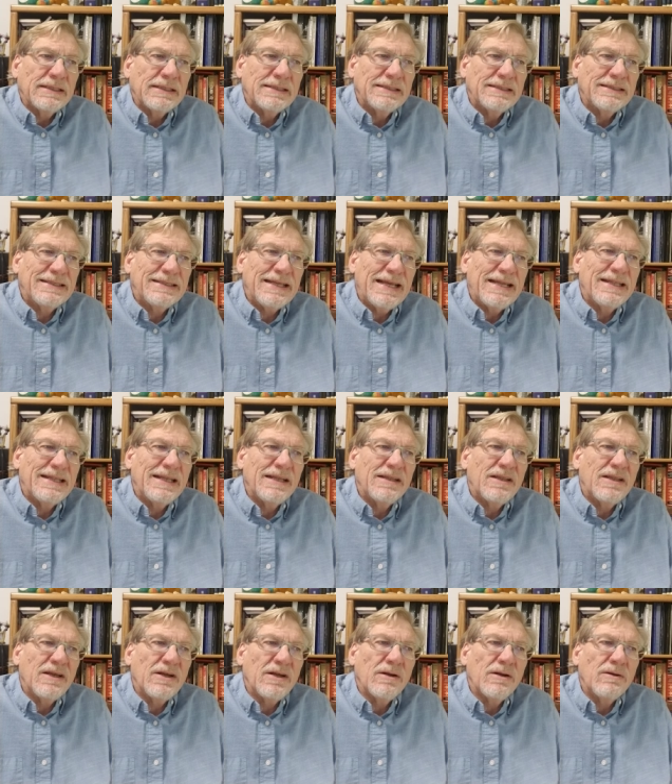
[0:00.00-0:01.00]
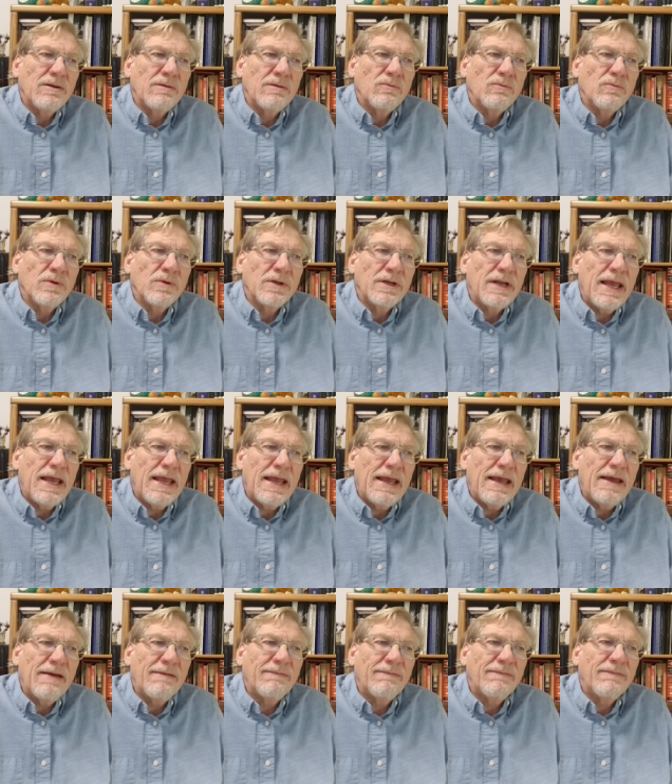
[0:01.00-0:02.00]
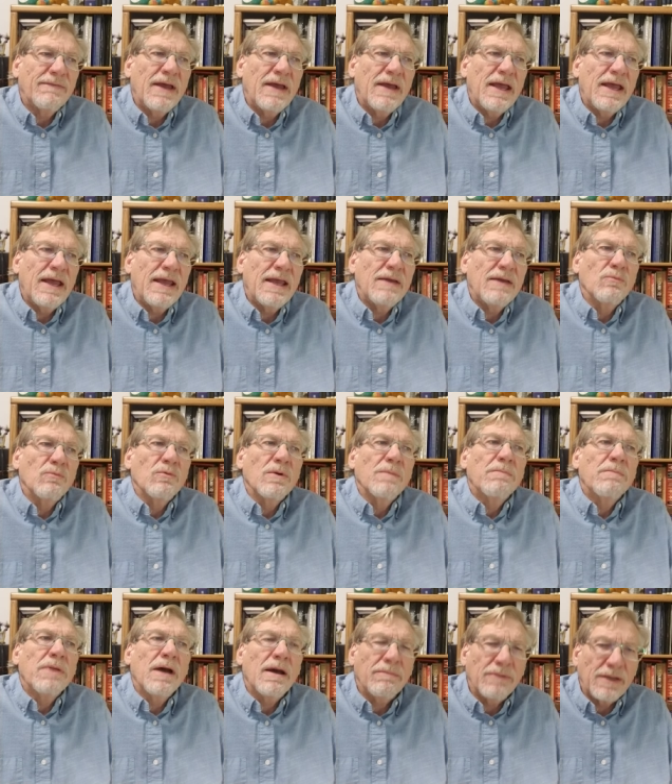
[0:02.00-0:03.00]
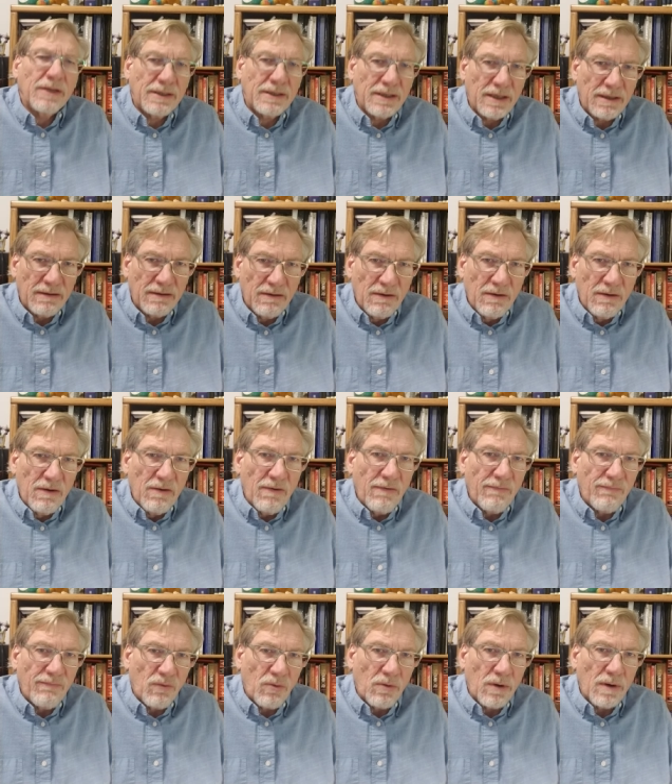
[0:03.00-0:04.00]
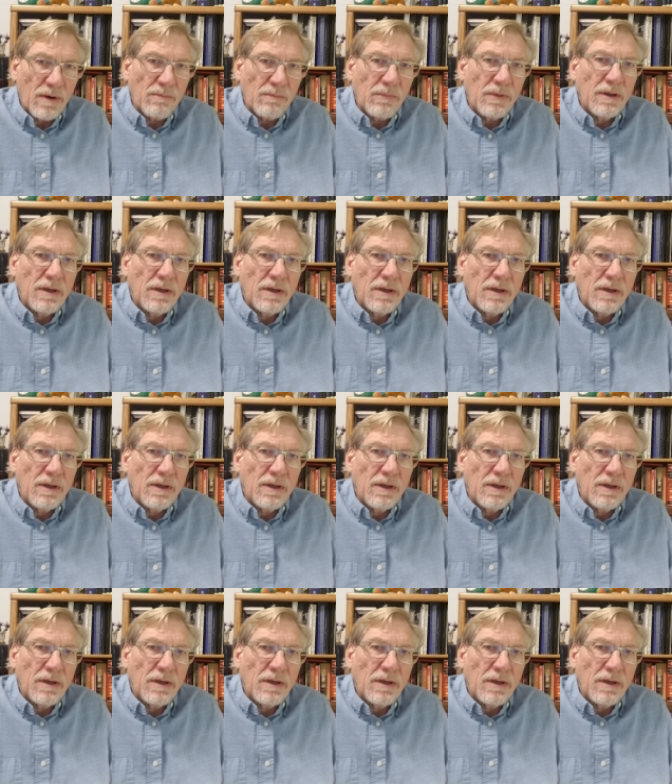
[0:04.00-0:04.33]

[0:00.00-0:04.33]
said that they would have a Republican form